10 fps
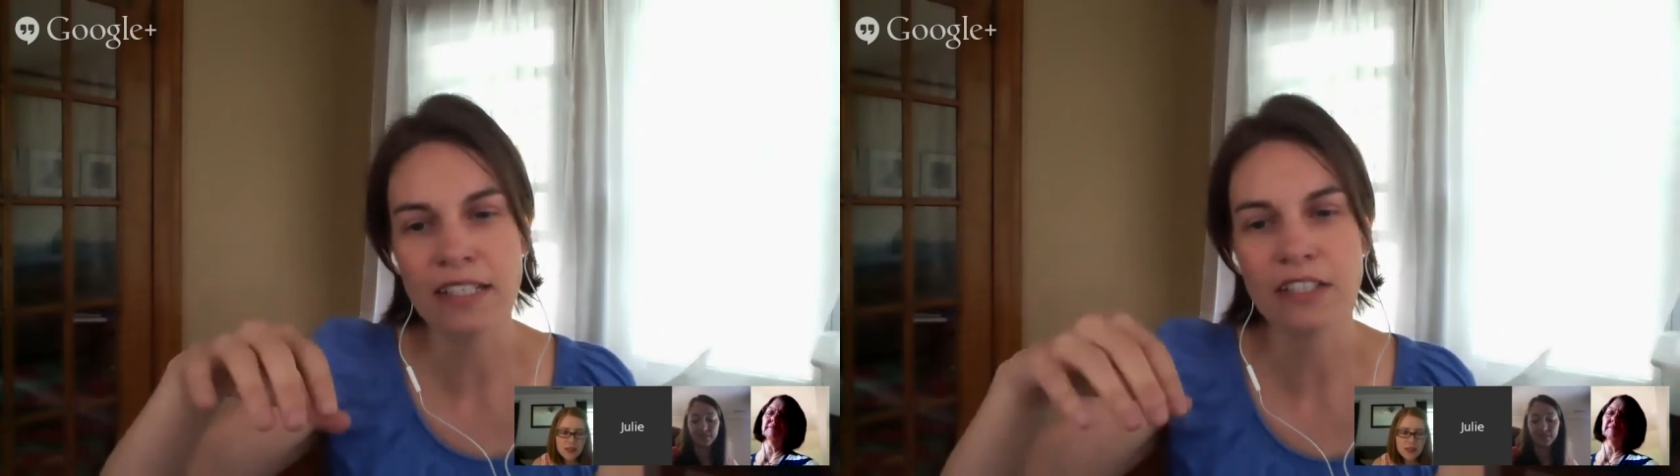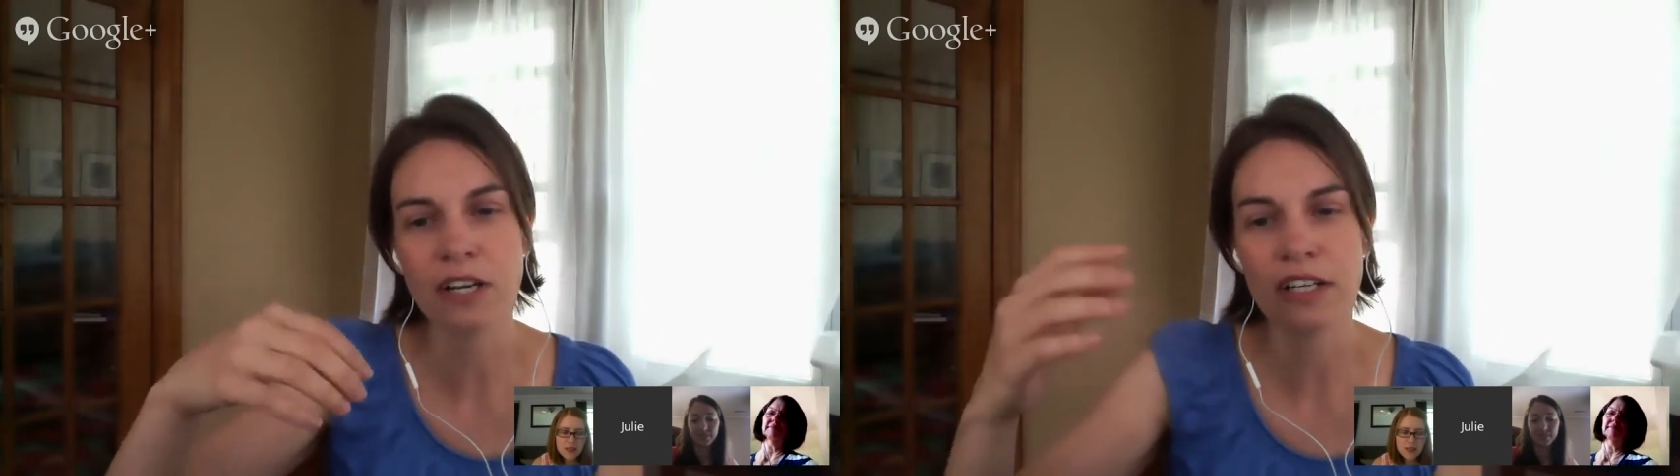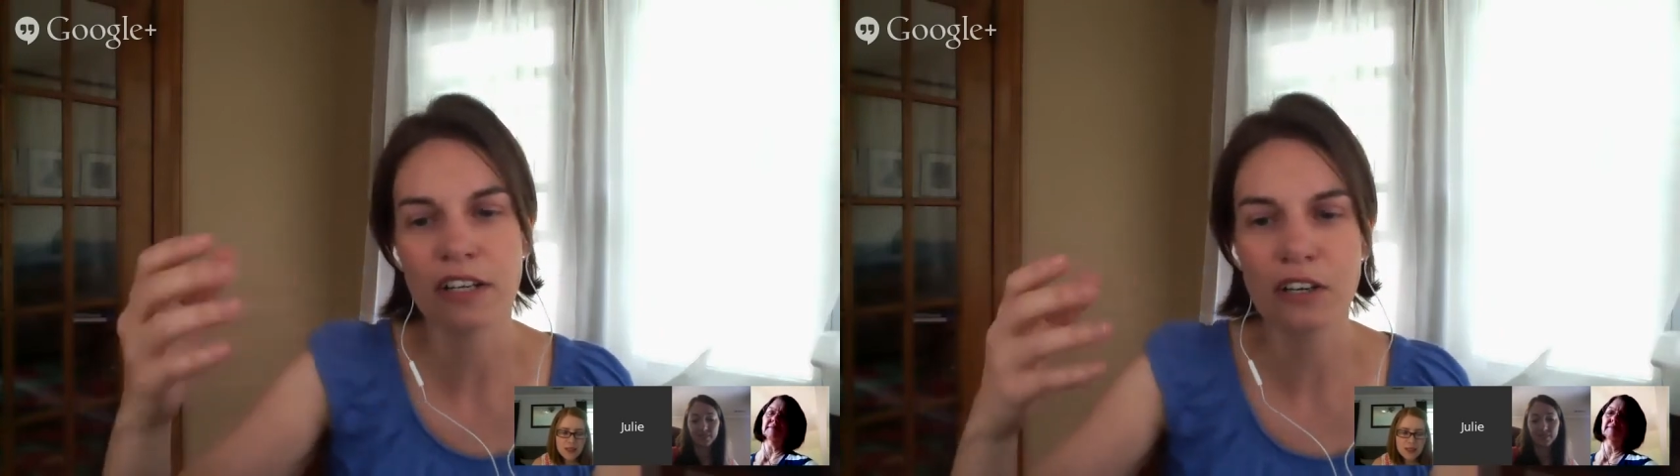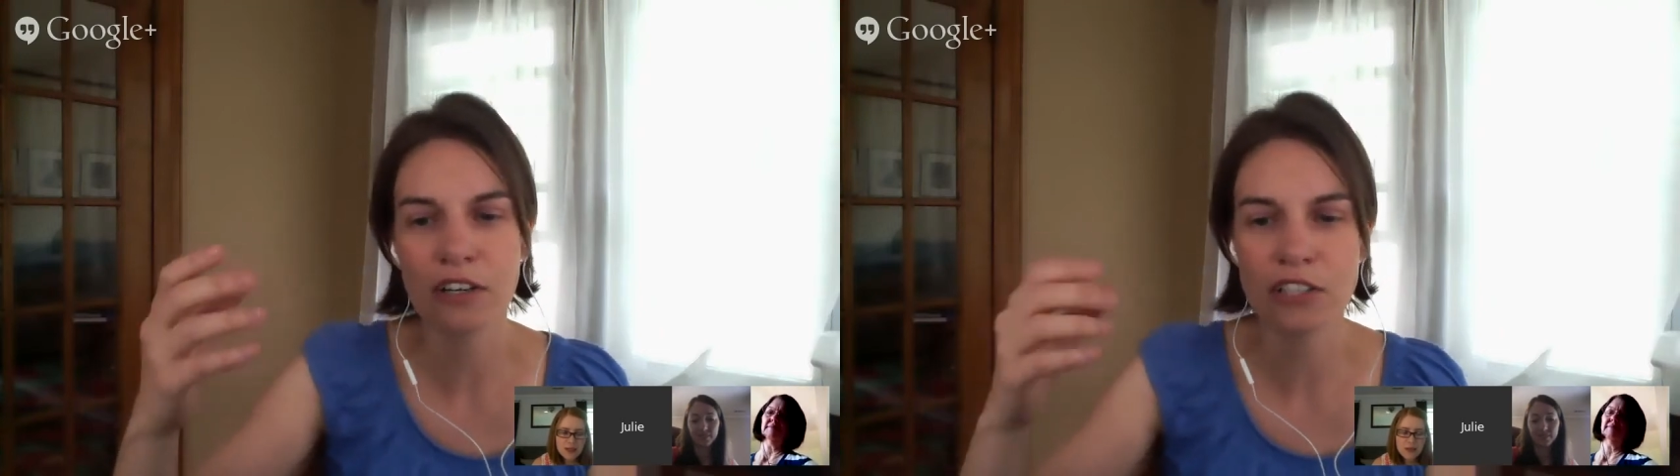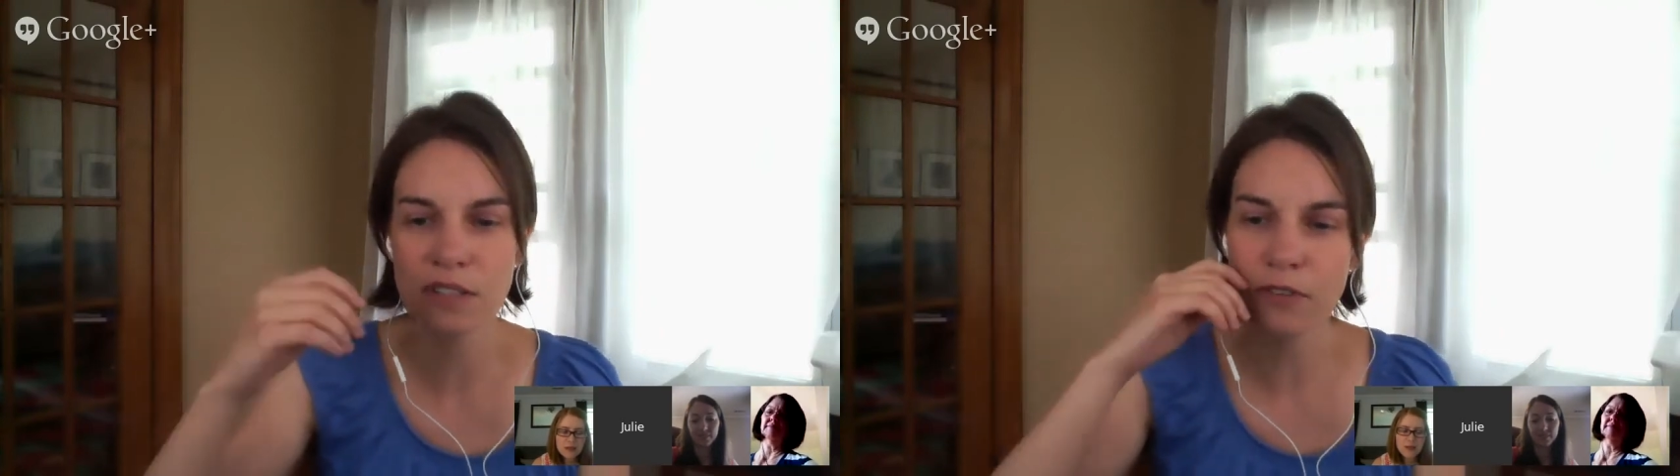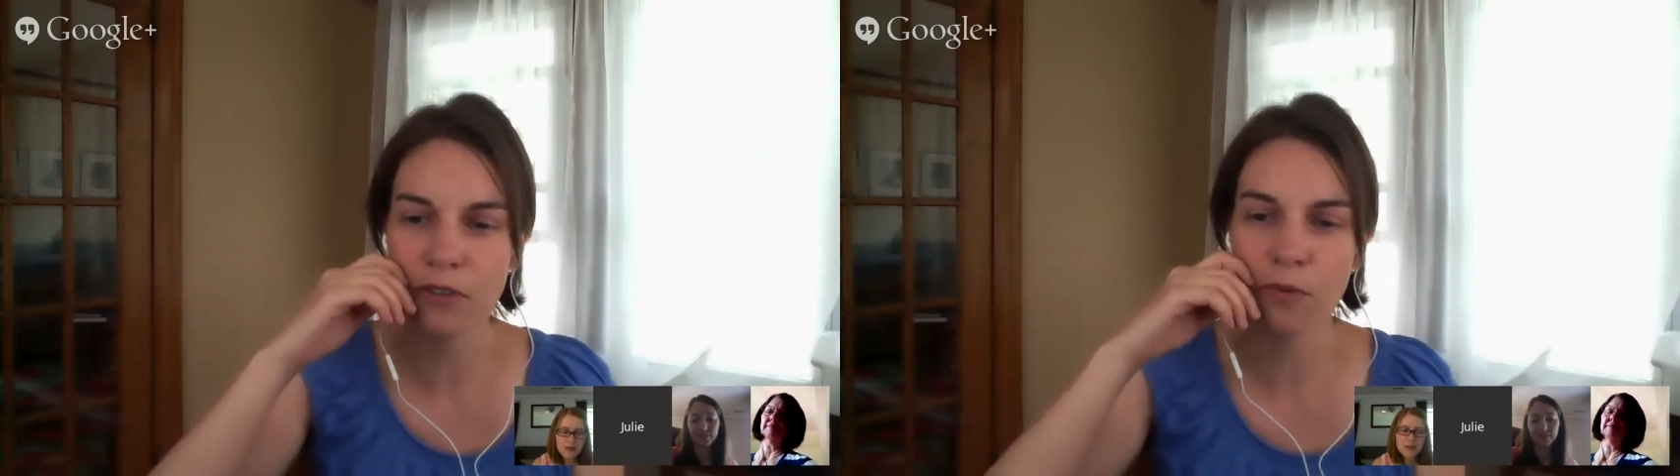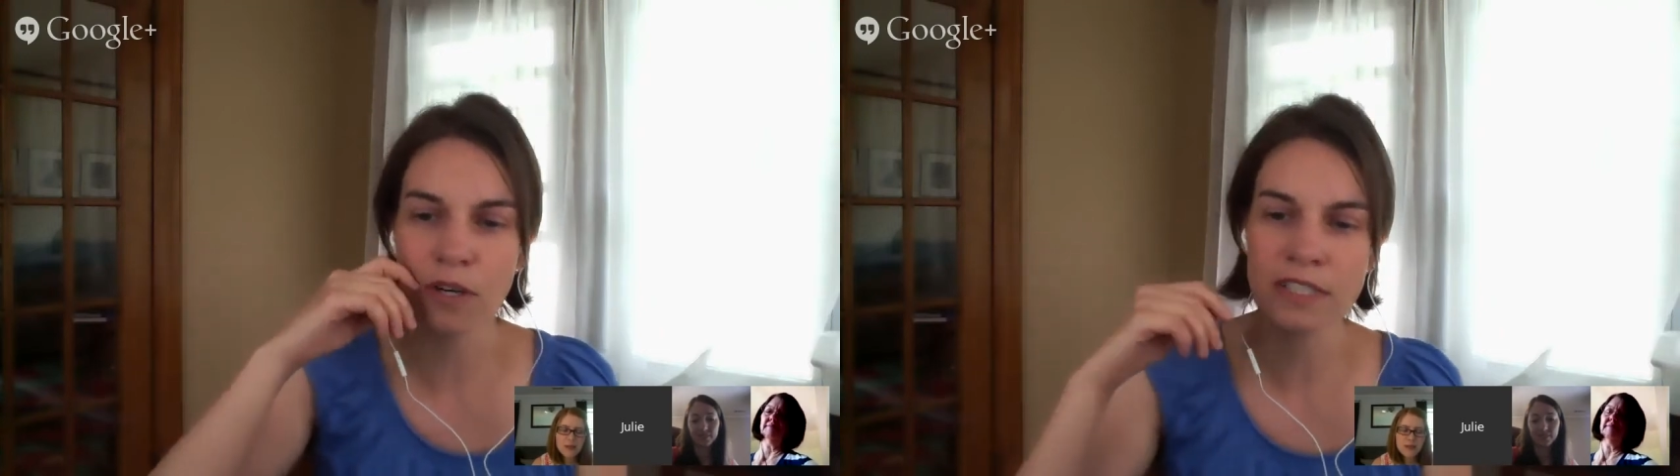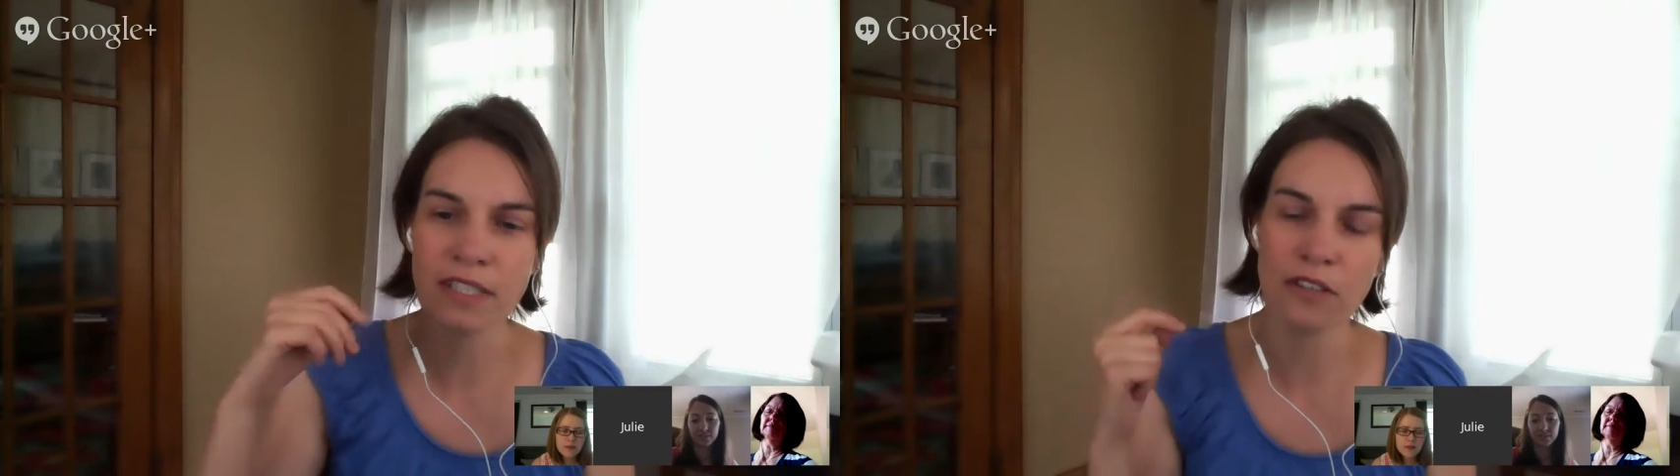I try to encourage it for the
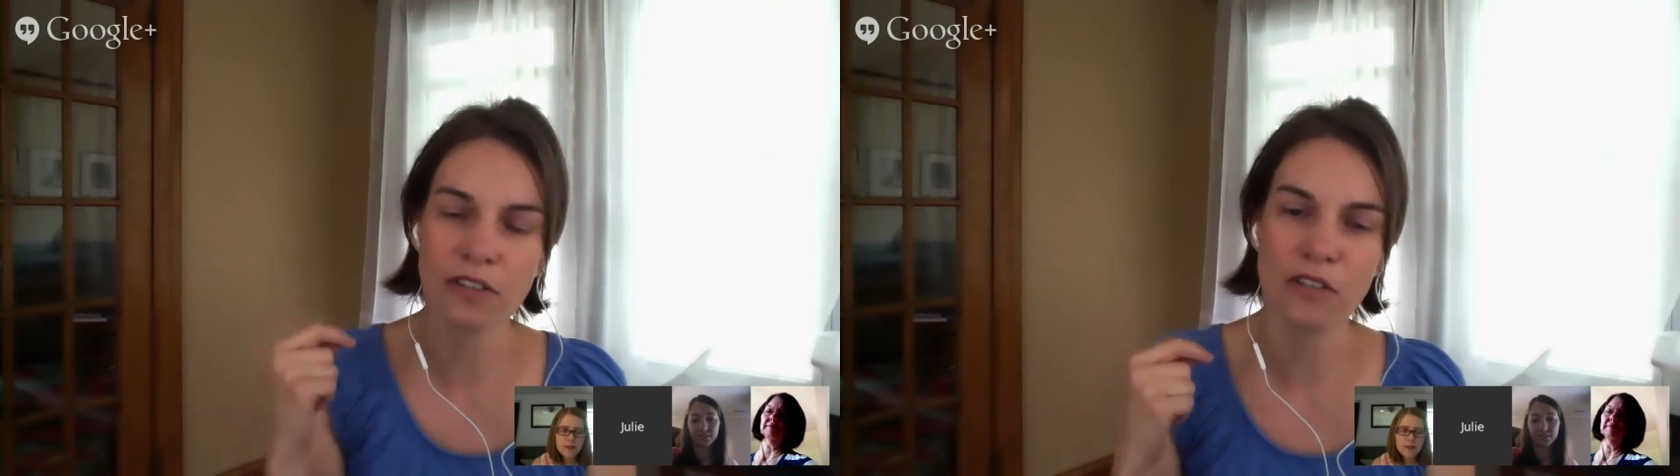ones that are a